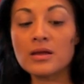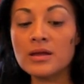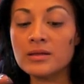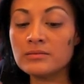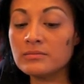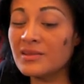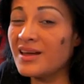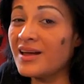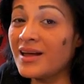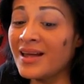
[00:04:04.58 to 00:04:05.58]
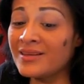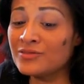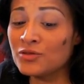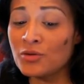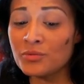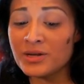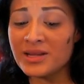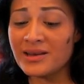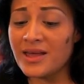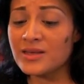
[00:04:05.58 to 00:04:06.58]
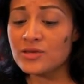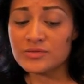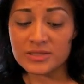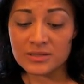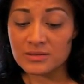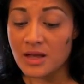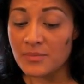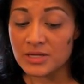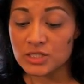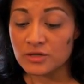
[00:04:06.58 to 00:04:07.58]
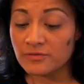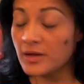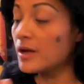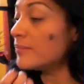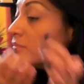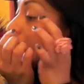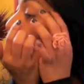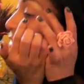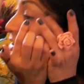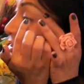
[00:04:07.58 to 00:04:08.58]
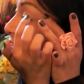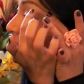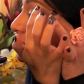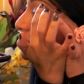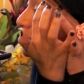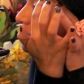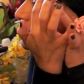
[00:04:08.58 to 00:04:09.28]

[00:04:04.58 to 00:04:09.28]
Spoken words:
and I don't really like using that much of the brushes. I just